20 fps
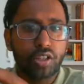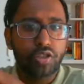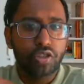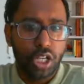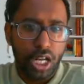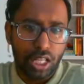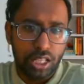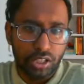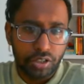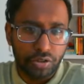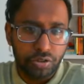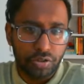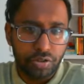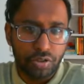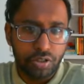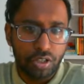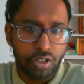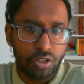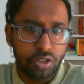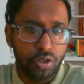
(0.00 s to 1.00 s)

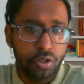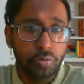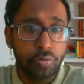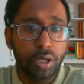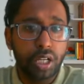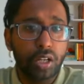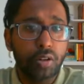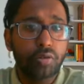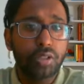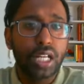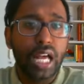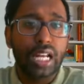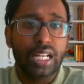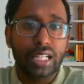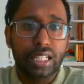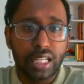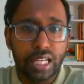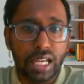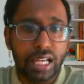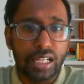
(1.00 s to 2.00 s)
challenged to be looked at
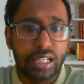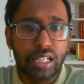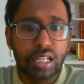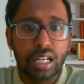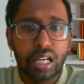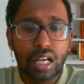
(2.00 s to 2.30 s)
again.